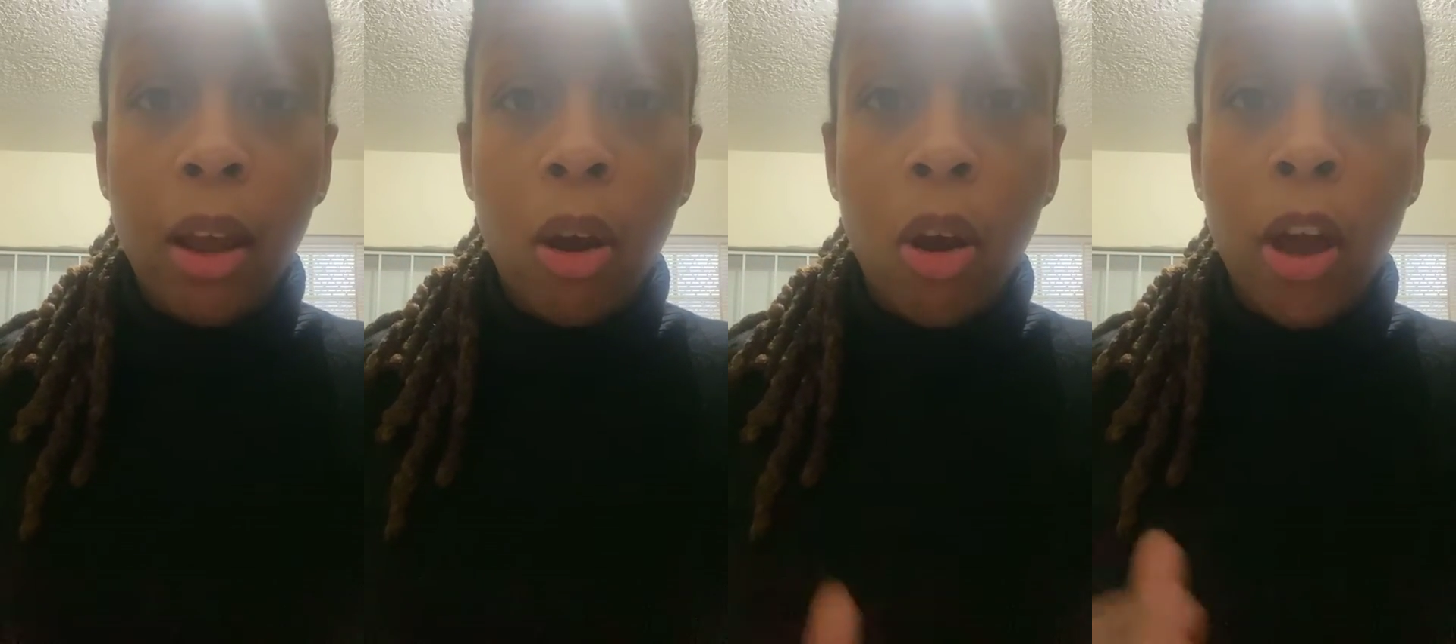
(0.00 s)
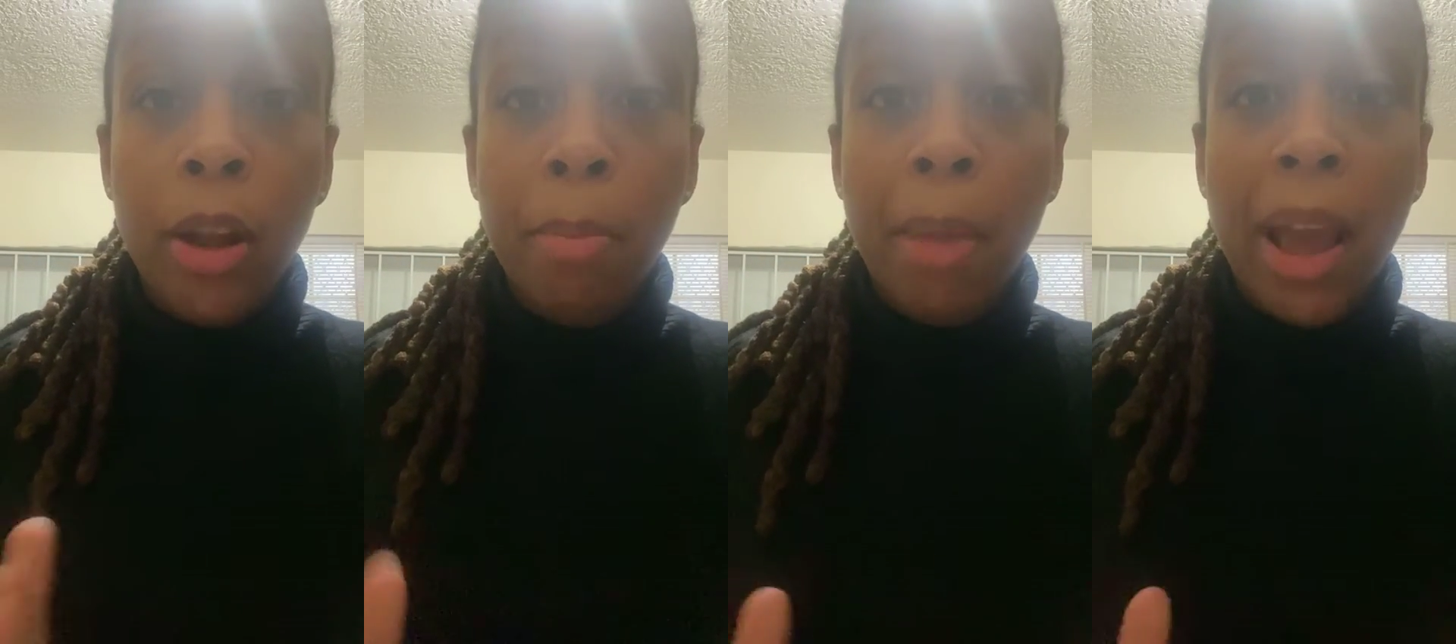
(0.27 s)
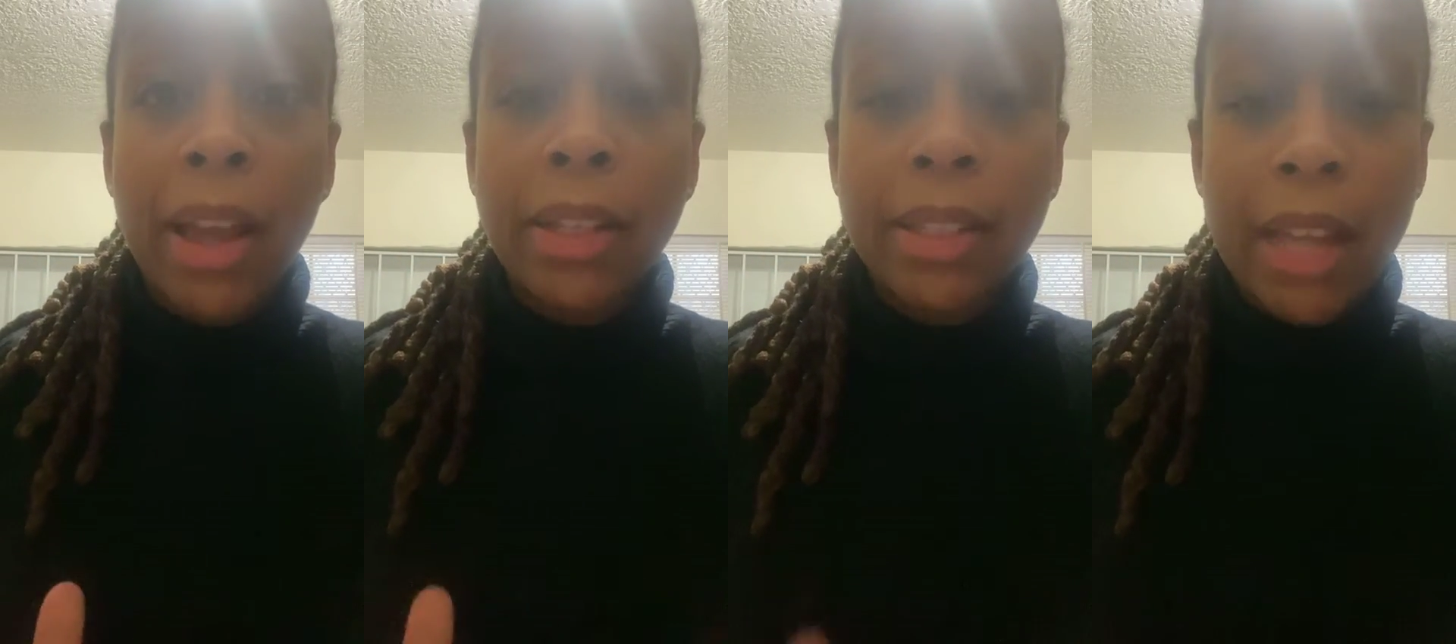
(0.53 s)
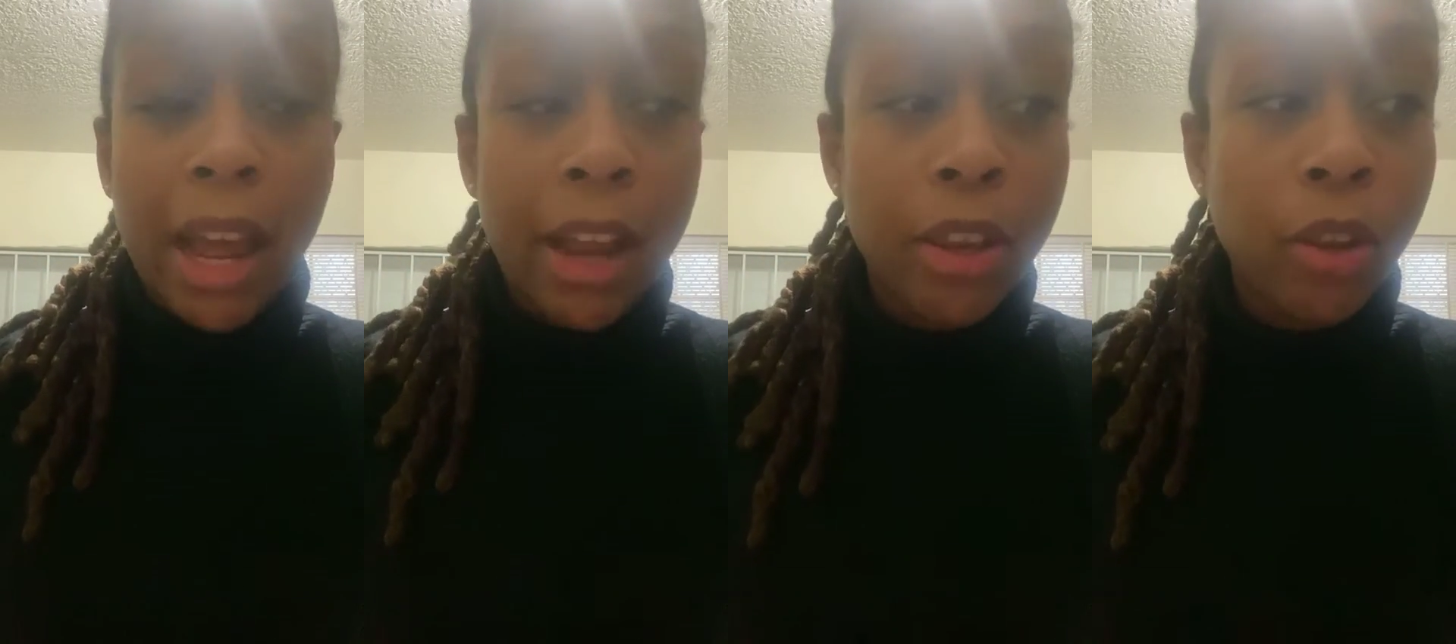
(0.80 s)
on my
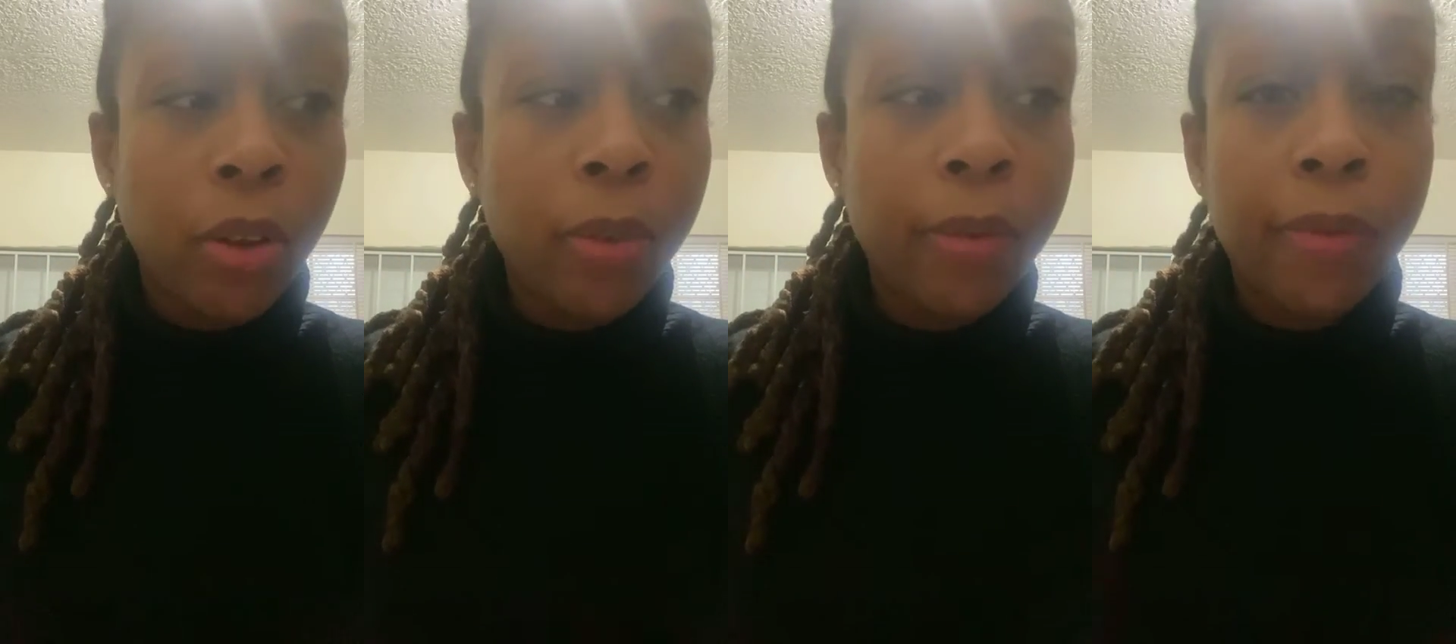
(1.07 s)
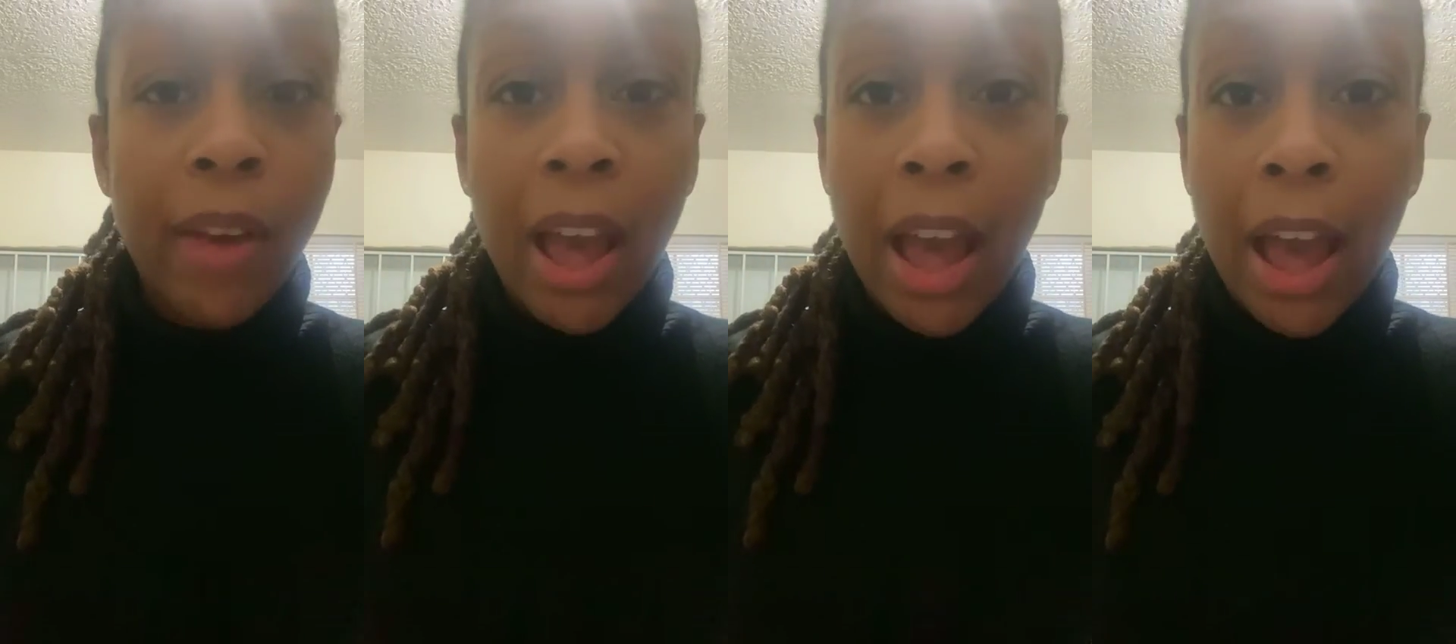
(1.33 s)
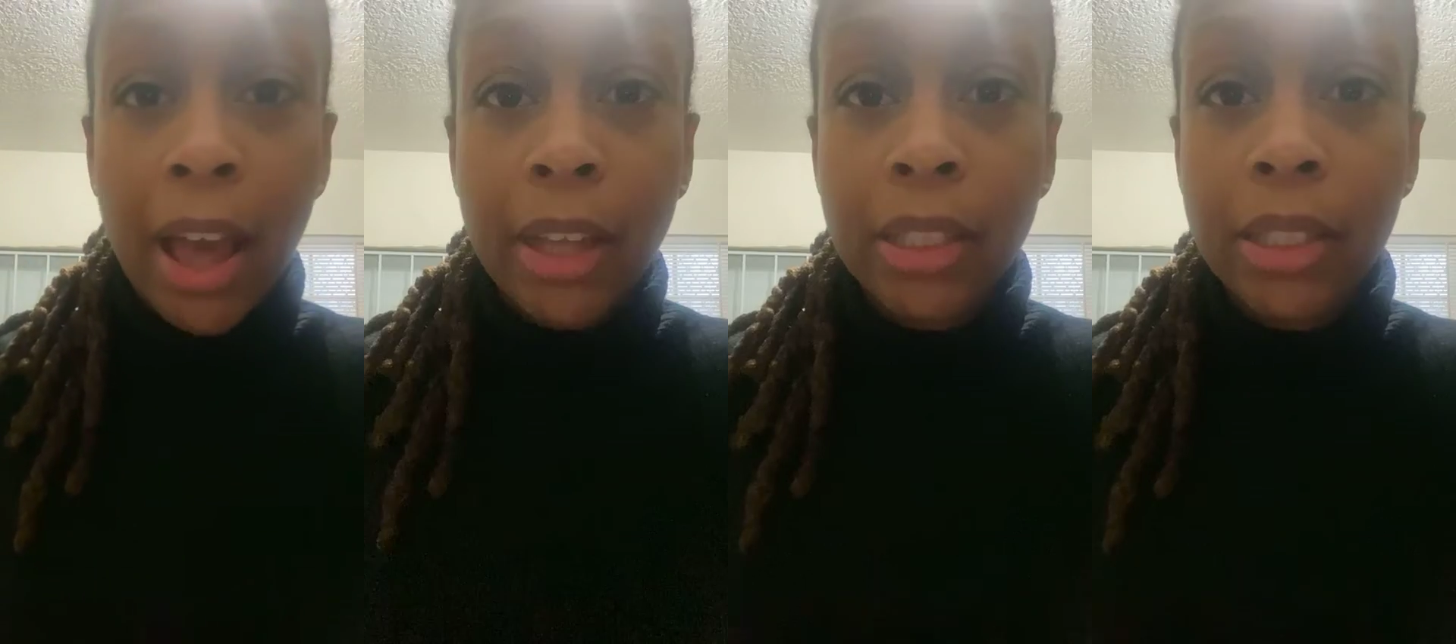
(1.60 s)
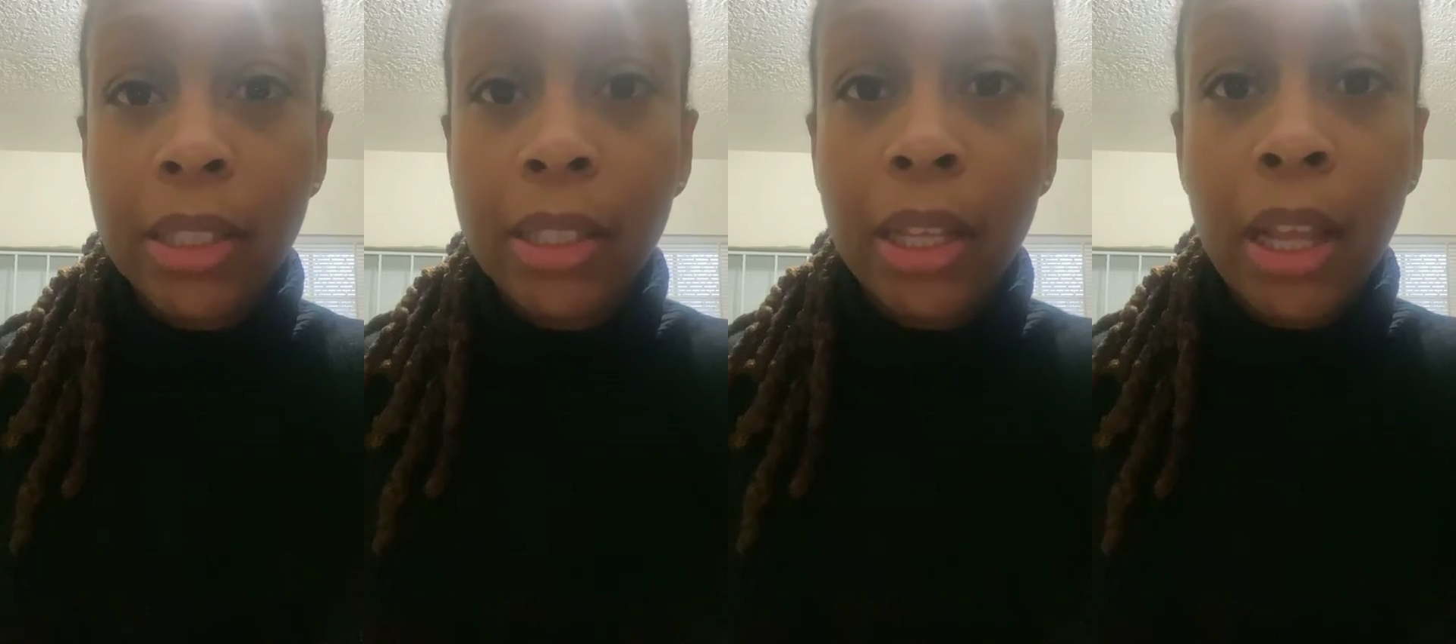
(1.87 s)
Daniel
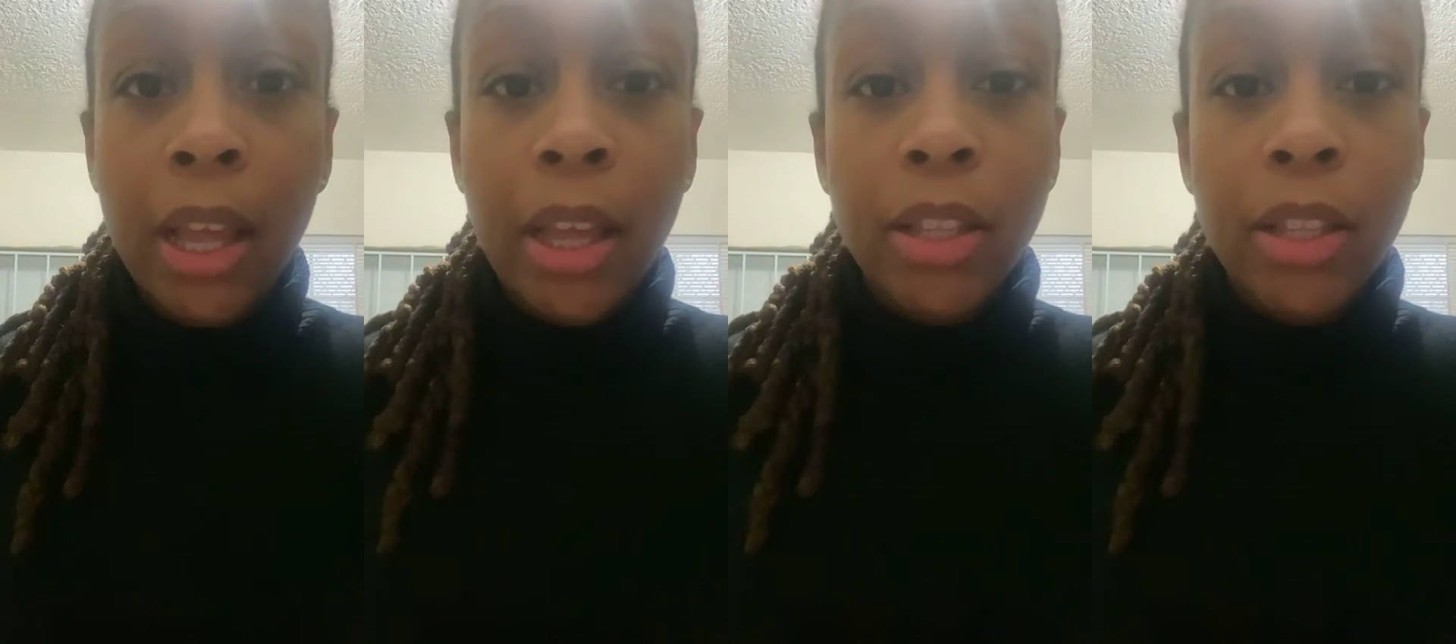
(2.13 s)
fast,